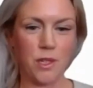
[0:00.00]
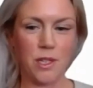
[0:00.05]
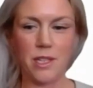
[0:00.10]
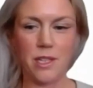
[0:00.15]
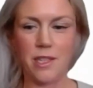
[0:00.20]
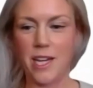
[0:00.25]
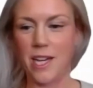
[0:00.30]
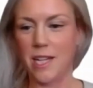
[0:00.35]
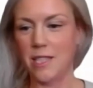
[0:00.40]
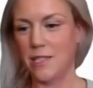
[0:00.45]

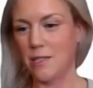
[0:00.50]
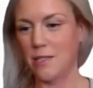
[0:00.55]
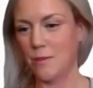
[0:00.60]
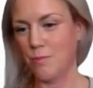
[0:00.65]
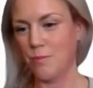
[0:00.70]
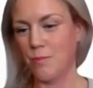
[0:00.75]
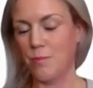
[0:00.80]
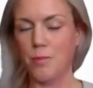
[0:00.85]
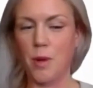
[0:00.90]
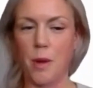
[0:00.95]
And that's
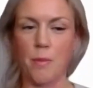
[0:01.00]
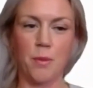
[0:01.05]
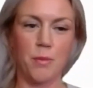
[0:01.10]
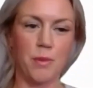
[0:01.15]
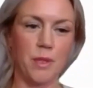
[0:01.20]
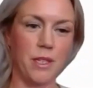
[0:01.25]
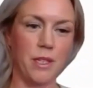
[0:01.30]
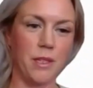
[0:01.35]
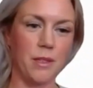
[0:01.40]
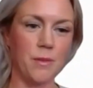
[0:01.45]

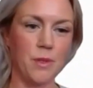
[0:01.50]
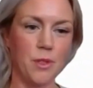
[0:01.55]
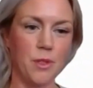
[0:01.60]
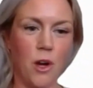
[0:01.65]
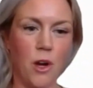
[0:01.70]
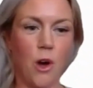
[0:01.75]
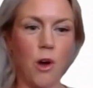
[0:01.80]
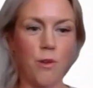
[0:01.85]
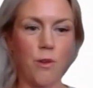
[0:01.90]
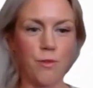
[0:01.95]
probably
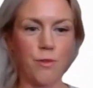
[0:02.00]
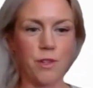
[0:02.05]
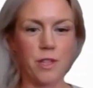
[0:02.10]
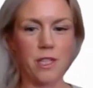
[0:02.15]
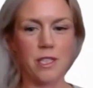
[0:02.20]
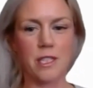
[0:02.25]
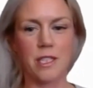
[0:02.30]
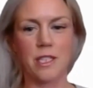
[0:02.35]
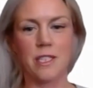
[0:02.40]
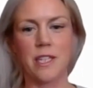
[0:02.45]
not all for
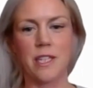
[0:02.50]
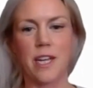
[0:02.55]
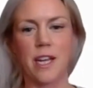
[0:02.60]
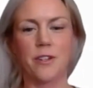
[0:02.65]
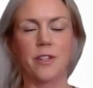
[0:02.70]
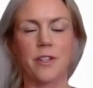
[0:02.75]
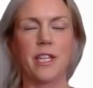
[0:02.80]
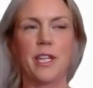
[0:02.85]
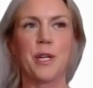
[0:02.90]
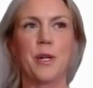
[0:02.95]
this
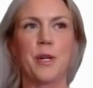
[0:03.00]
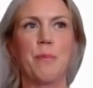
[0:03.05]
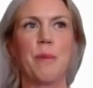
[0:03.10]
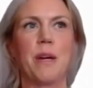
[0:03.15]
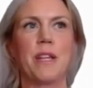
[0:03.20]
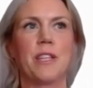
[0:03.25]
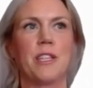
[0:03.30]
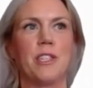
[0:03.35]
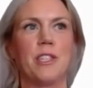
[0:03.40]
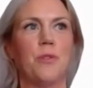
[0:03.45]
container here,
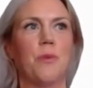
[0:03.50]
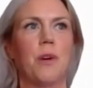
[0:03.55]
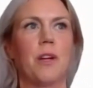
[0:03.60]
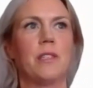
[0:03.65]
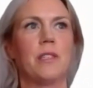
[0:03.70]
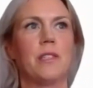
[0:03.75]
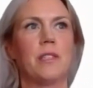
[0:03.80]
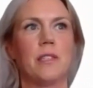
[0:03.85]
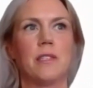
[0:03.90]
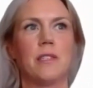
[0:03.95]
but the
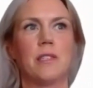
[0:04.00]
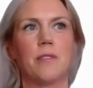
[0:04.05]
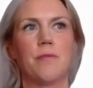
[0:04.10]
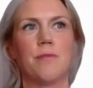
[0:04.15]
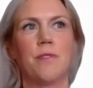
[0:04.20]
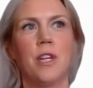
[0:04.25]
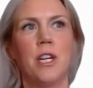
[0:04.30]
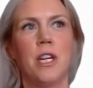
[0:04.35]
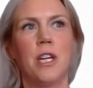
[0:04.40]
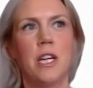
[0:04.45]
nuances of